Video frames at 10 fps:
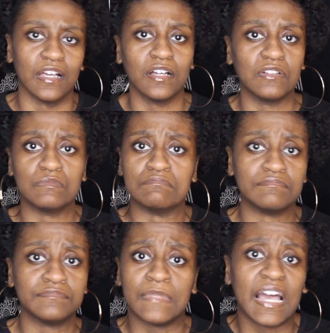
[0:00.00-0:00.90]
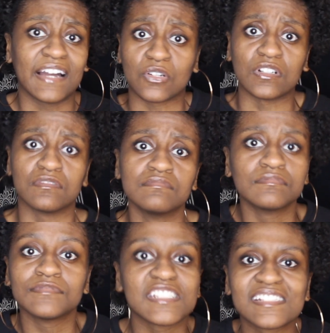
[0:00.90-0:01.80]
I don't know,
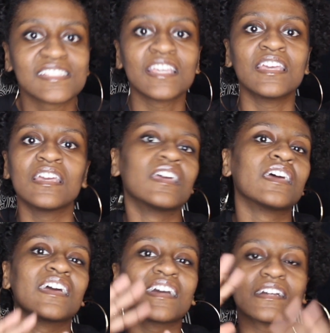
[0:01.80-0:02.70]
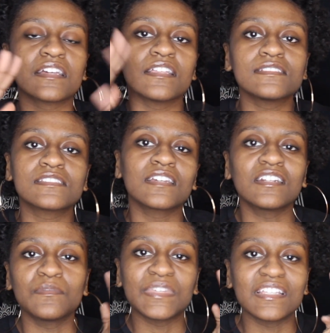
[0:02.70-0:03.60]
just it's
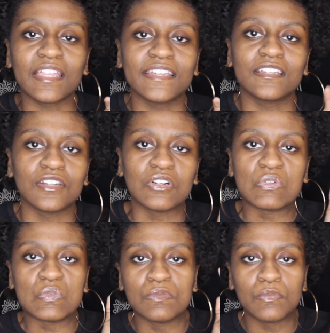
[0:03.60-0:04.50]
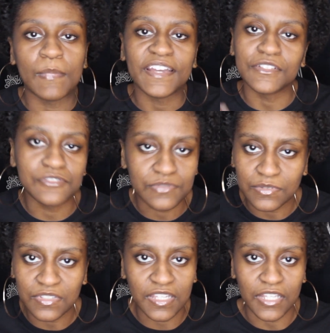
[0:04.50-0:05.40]
gonna be like, you know, my
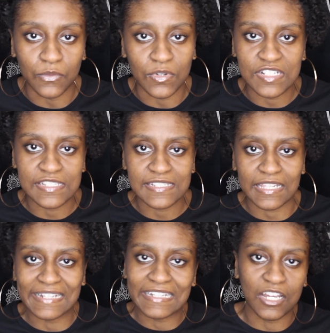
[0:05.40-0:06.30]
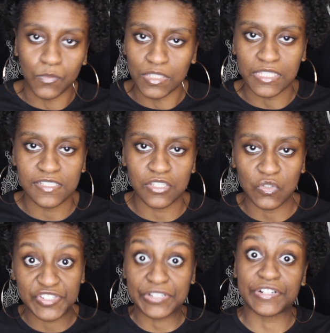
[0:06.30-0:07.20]
usual thing where it's just like not really so
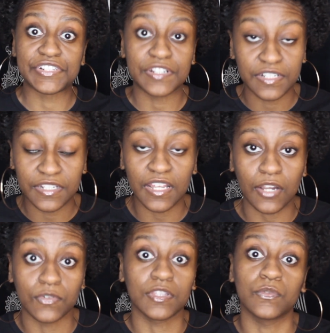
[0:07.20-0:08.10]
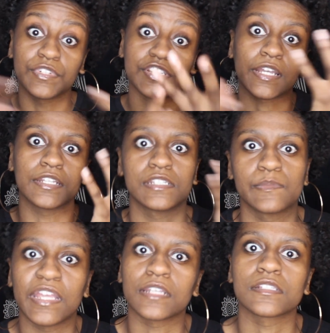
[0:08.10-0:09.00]
structured. I really wish I can just
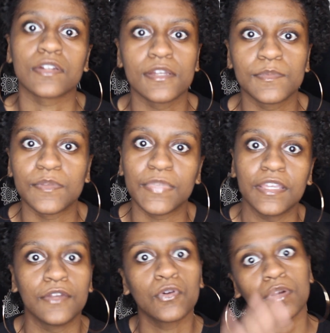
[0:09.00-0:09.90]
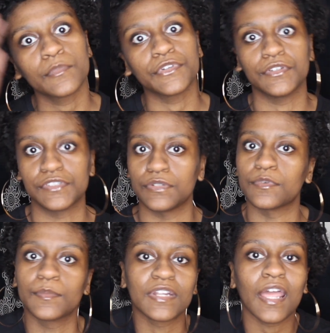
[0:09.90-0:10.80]
make a script and be a normal
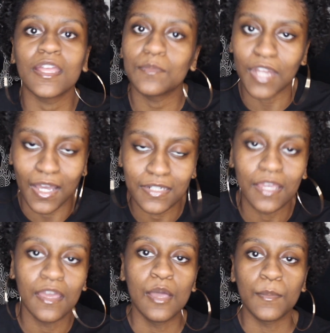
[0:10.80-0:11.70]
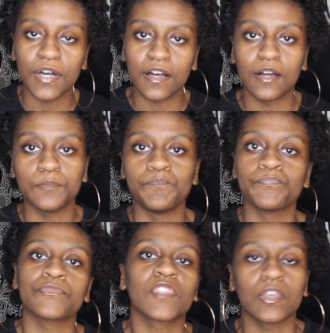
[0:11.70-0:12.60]
YouTuber, but I am not. But
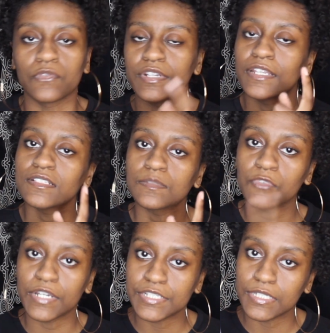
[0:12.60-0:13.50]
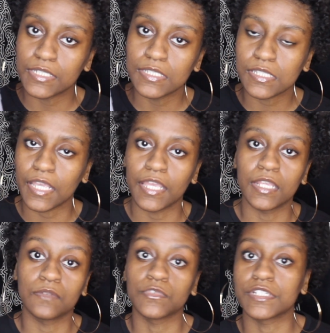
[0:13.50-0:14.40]
I've written down some questions
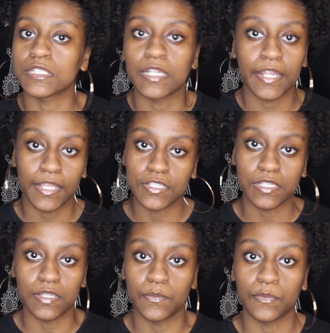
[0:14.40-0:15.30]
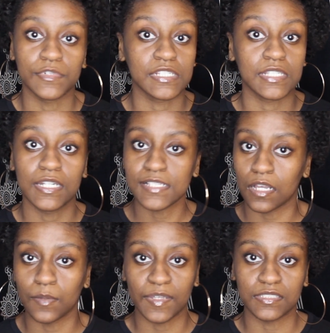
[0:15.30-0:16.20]
and we're just gonna answer them and we're just gonna
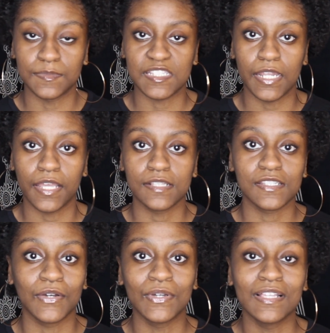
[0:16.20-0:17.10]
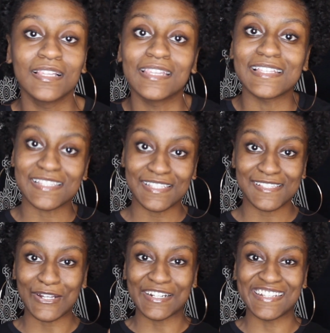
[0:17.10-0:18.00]
talk about them today. So let's get
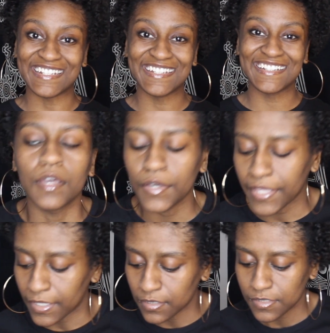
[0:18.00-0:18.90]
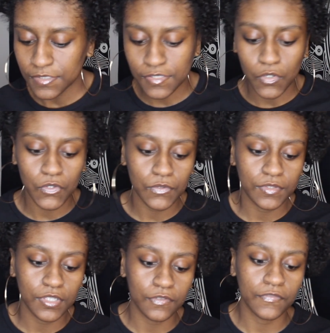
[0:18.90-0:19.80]
started. Okay, so
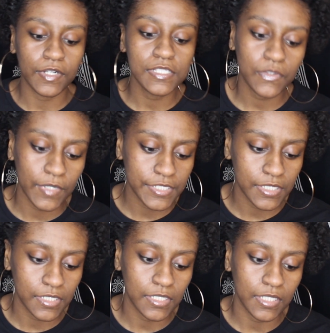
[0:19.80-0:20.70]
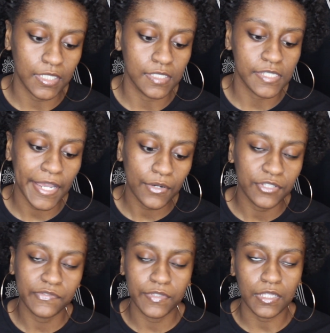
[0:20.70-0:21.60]
the first question is, how are
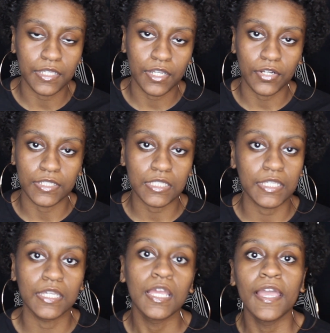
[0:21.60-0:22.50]
you feeling currently?